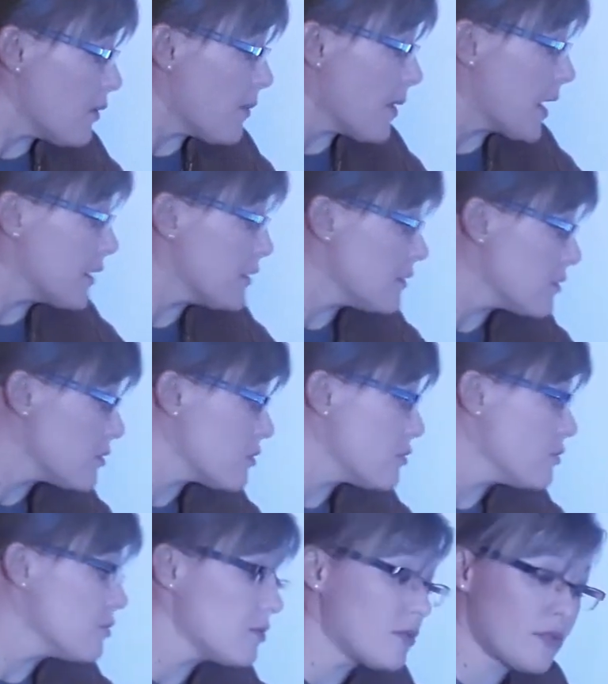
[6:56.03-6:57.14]
1,
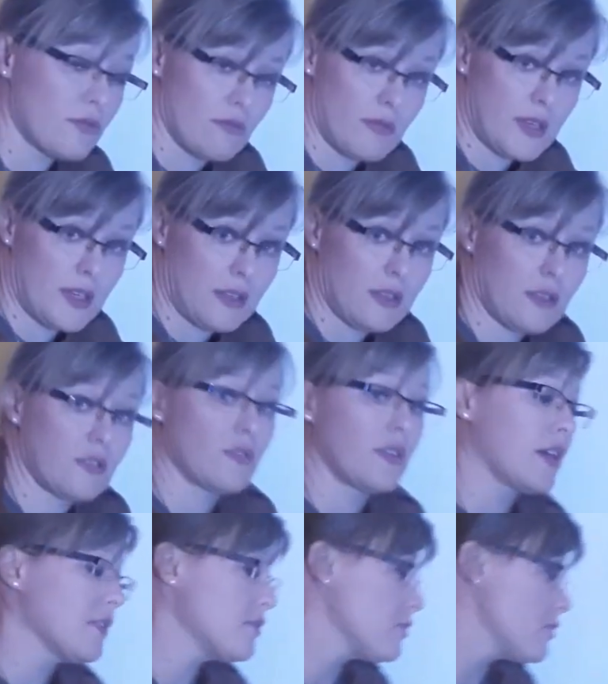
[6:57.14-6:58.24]
2, 3 to get